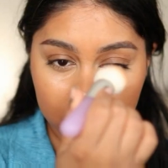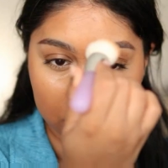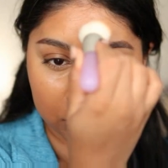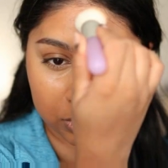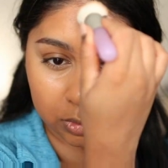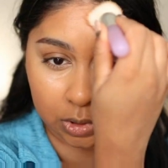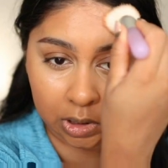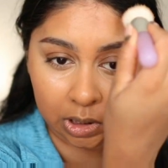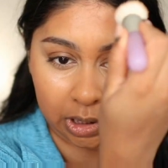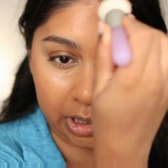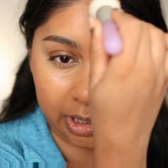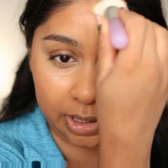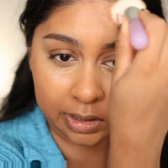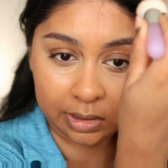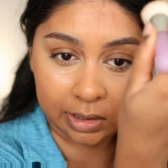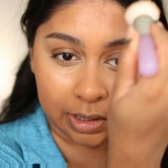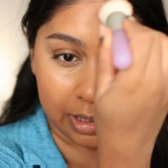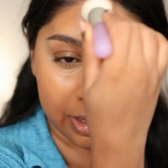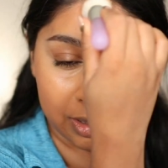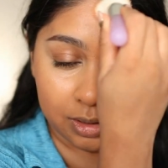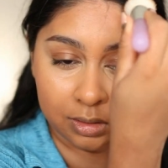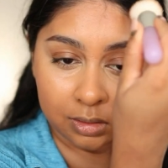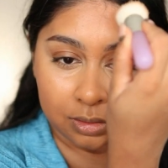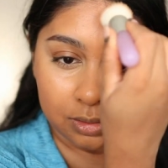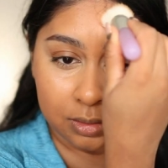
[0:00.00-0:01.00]
Oh, I like
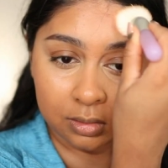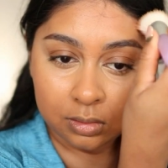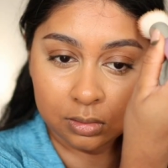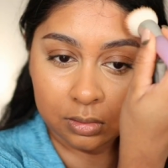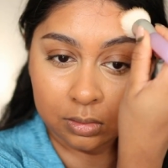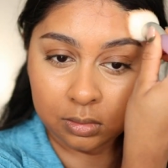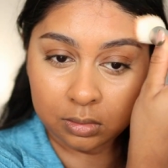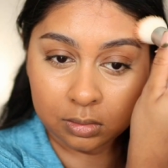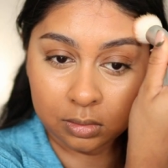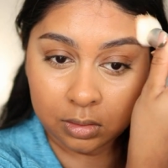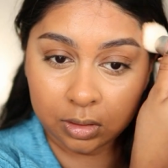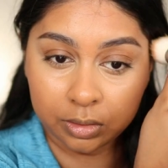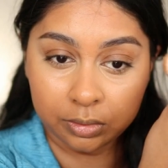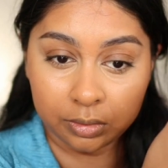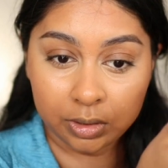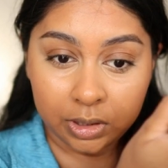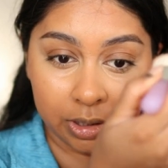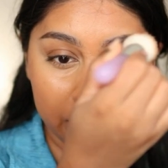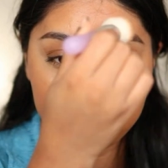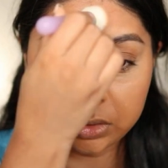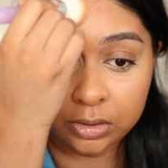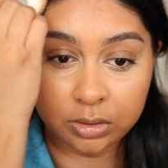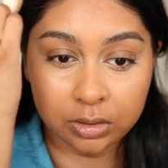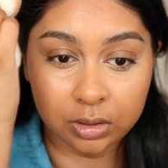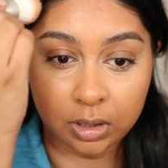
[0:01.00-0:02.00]
that. I
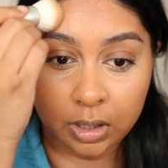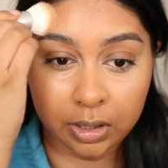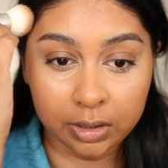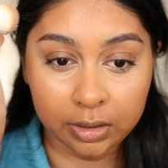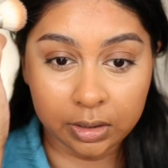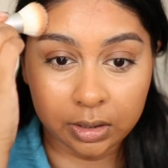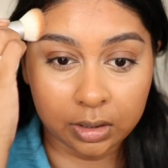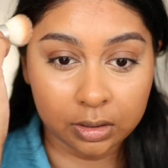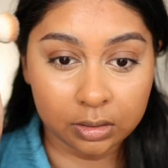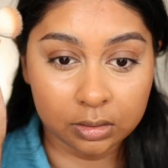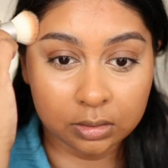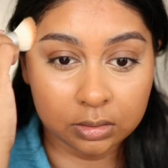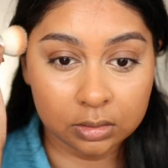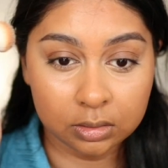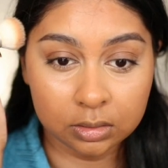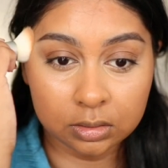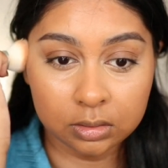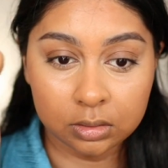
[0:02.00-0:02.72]
really do like that.